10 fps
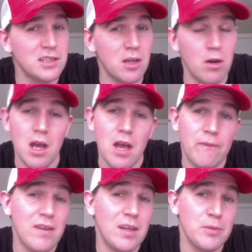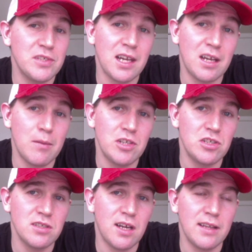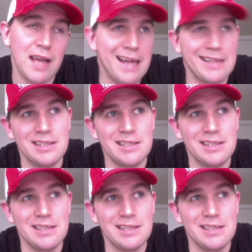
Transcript: So 50% commissions on that.